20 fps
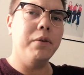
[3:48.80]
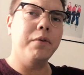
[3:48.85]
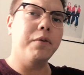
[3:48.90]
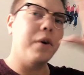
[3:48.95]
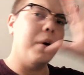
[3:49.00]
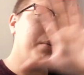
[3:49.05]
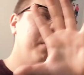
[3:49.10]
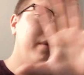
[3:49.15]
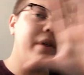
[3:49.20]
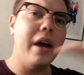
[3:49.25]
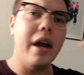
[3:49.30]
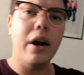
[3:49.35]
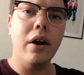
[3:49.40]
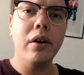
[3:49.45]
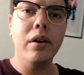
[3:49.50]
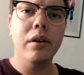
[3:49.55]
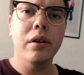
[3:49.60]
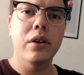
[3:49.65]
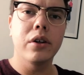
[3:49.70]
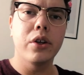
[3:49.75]
From
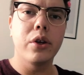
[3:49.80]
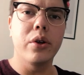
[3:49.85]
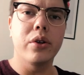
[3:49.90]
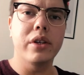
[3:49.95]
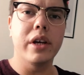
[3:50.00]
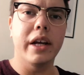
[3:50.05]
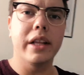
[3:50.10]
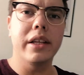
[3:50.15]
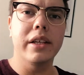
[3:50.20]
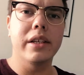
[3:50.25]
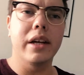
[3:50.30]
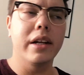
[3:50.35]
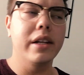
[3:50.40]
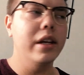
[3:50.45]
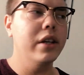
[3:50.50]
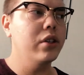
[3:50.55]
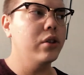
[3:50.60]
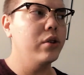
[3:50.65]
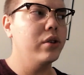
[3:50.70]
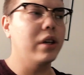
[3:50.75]
there, you take these
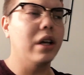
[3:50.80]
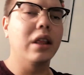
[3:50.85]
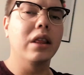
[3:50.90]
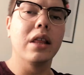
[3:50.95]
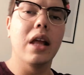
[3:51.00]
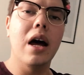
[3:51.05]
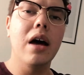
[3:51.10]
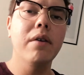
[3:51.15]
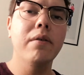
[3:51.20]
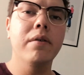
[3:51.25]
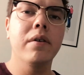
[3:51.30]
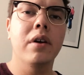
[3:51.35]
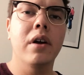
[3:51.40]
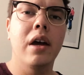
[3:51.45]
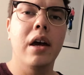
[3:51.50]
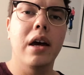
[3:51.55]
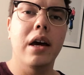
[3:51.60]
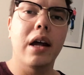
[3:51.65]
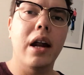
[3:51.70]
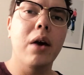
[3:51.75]
ideas and you say love,
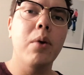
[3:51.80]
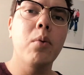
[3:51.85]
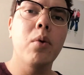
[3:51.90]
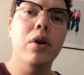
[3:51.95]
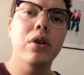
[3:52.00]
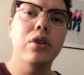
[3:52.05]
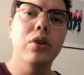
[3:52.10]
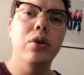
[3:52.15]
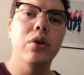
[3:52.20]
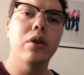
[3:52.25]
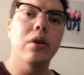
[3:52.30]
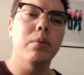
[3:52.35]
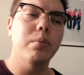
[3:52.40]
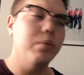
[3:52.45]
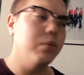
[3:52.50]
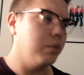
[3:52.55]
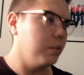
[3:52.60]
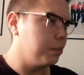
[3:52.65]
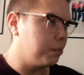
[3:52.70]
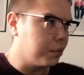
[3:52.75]
and I want you
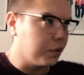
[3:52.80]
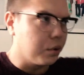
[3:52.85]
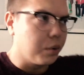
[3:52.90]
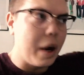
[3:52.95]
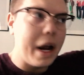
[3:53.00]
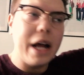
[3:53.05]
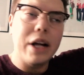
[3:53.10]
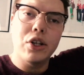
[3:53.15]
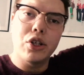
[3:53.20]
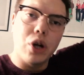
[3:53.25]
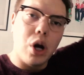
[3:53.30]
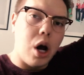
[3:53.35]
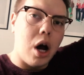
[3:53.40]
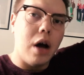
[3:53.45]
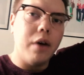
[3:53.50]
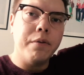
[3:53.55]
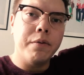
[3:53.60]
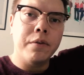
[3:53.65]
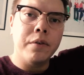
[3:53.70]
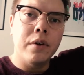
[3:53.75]
to branch
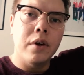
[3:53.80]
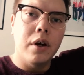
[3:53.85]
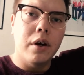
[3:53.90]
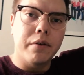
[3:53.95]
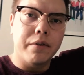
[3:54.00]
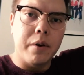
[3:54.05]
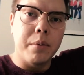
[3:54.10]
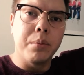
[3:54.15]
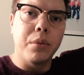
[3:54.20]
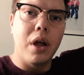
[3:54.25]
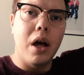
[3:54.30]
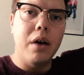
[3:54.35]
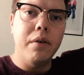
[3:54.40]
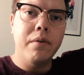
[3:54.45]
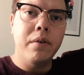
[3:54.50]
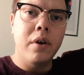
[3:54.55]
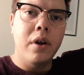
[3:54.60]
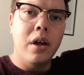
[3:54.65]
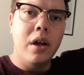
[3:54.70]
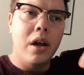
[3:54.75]
off from
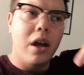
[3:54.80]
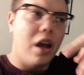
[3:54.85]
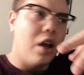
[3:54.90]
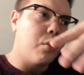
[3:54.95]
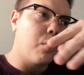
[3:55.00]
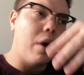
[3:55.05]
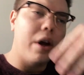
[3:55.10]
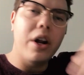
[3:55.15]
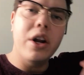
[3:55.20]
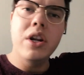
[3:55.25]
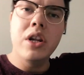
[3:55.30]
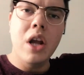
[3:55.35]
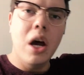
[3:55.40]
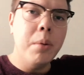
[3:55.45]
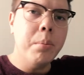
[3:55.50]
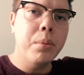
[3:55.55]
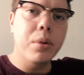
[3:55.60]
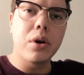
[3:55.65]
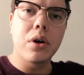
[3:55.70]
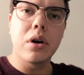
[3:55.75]
love and write a
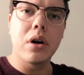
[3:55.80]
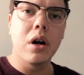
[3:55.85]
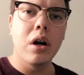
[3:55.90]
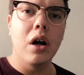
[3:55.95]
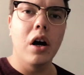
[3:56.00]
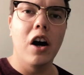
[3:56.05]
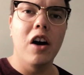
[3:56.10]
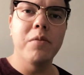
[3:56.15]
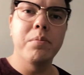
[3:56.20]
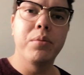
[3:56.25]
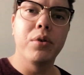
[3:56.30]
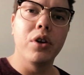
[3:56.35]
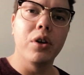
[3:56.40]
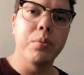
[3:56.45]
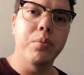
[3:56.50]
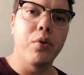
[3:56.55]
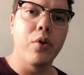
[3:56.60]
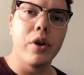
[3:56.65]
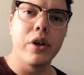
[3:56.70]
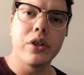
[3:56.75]
number of
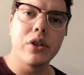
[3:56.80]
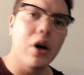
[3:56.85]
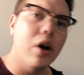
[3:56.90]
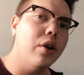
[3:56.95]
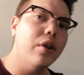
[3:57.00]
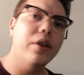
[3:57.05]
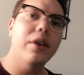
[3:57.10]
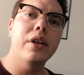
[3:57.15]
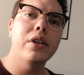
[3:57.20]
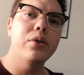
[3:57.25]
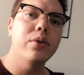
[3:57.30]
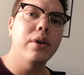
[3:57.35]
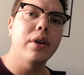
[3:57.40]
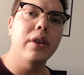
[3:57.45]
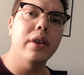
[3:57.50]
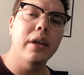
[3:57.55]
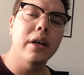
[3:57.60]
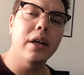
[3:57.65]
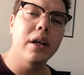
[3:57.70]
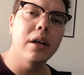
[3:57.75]
bullet points, all the things you
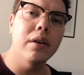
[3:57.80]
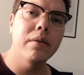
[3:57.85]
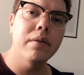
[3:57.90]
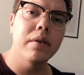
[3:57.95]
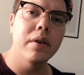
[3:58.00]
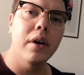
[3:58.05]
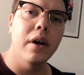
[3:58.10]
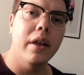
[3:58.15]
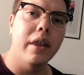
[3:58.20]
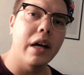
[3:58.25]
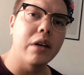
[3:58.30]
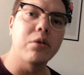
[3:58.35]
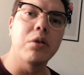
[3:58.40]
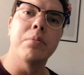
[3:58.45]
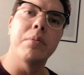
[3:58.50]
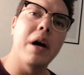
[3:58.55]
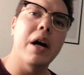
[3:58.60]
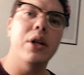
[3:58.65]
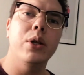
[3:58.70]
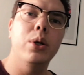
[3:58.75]
can think of that
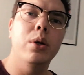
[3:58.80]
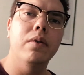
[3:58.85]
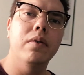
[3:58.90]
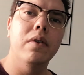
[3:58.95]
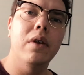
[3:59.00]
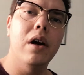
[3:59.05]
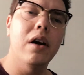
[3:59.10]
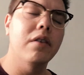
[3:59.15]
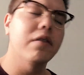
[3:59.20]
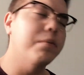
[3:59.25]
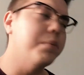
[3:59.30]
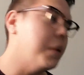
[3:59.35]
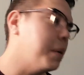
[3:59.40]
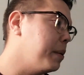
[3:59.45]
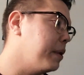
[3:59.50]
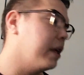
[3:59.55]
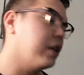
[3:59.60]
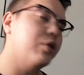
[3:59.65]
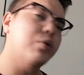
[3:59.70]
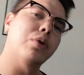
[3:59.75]
remind you of love.
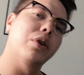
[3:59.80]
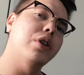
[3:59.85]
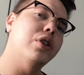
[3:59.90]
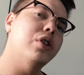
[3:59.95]
Maybe that's a